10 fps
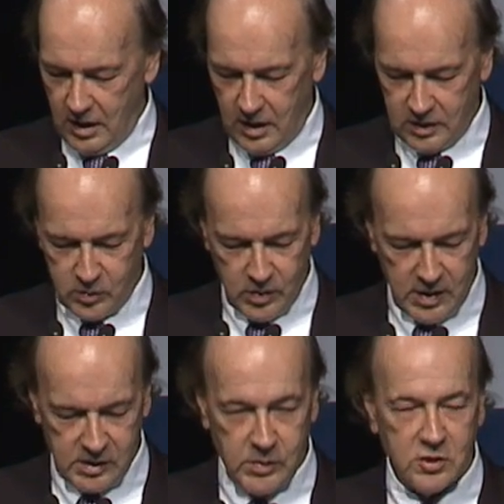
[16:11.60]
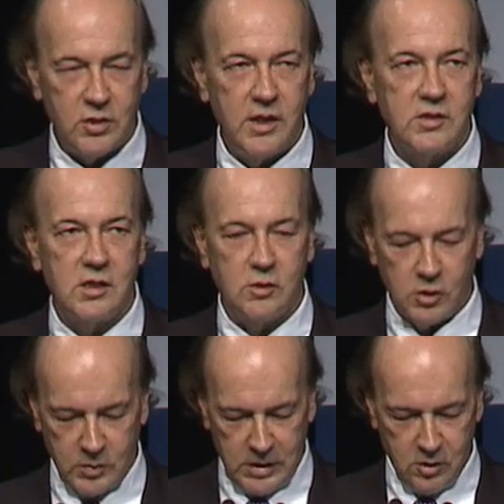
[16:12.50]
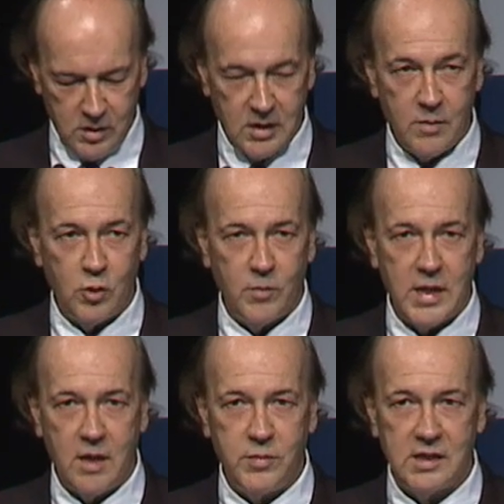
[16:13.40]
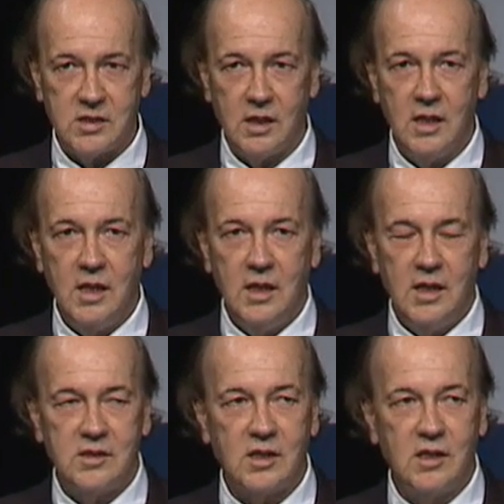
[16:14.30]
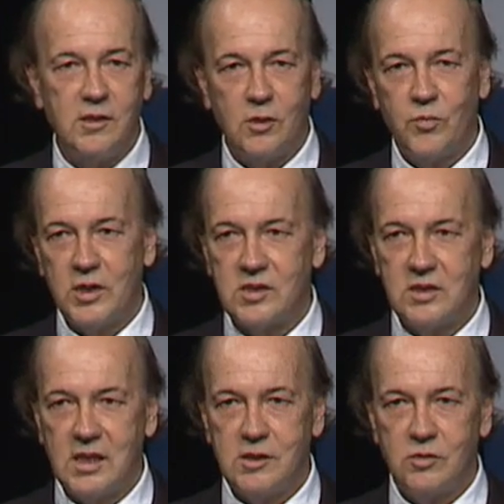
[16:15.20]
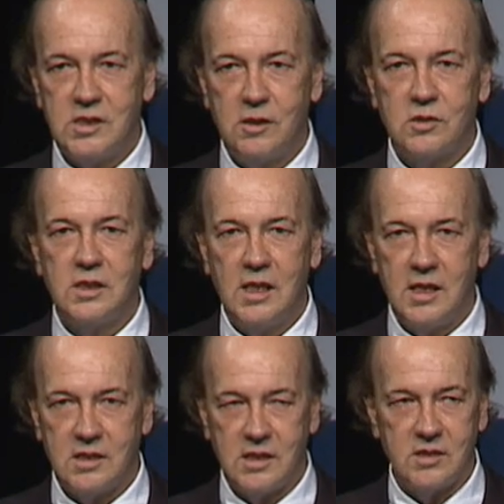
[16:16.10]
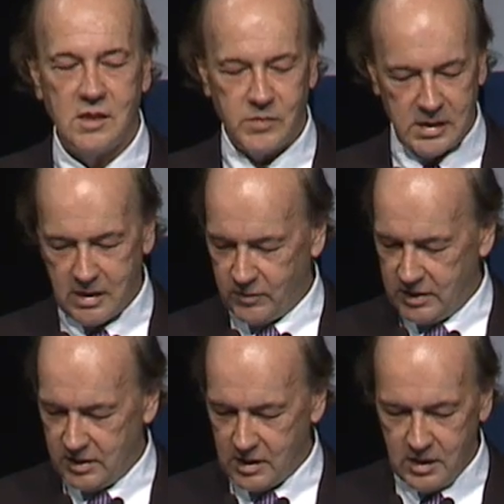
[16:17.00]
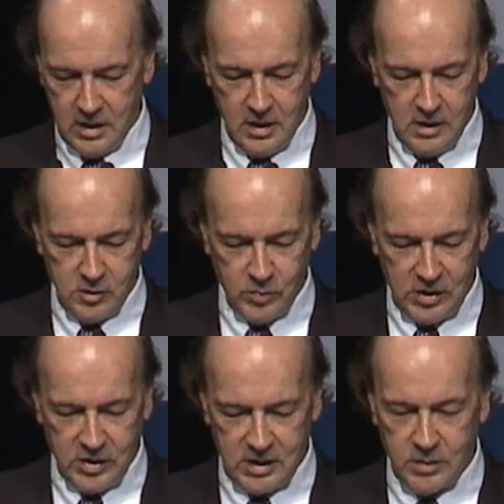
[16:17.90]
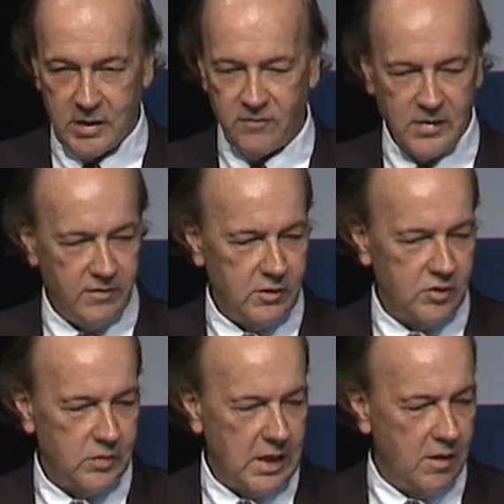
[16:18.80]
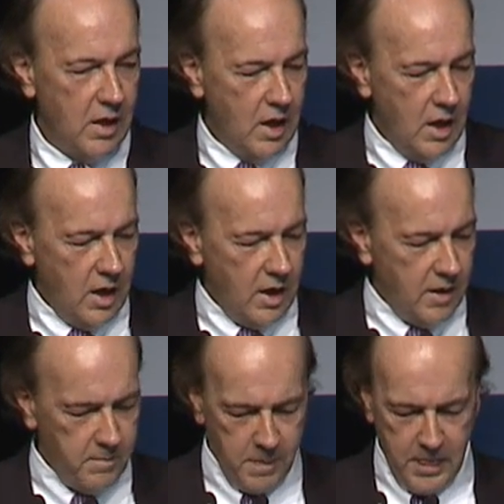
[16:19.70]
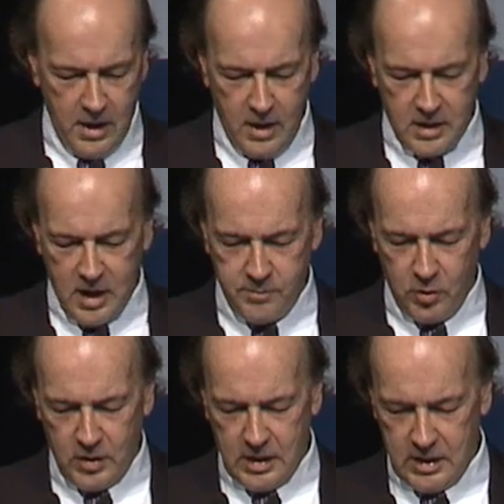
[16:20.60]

It's one I specialize in. You're going to be hearing a lot more about, but it's a clear and present danger. It's here today. It's not something that we should be thinking about 5 years from now. A couple,